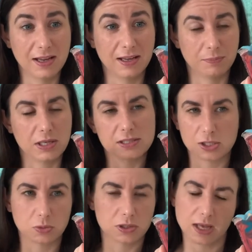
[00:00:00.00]
because
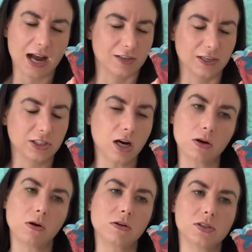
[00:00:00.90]
this was activated
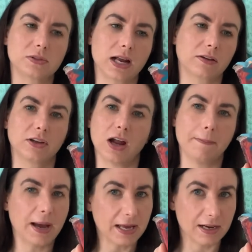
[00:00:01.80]
charcoal, so technically not
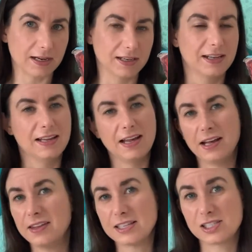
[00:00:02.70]
mica,
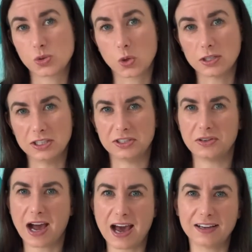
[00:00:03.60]
and then swirled it? Do you
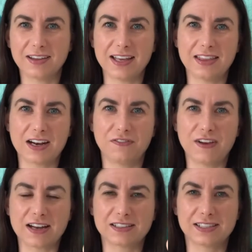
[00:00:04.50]
kind of like that
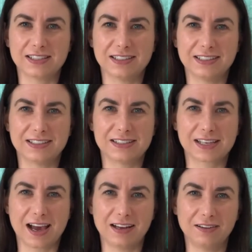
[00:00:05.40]
effect? It's
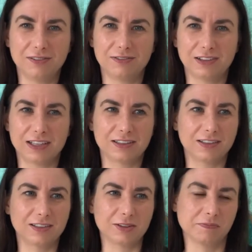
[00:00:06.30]
kind of like a
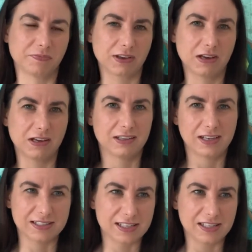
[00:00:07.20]
little,
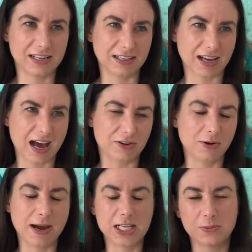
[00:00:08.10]
as I said, it kind of
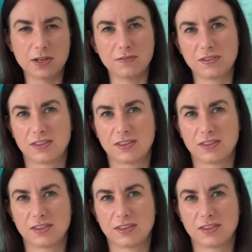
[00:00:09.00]
reminds me of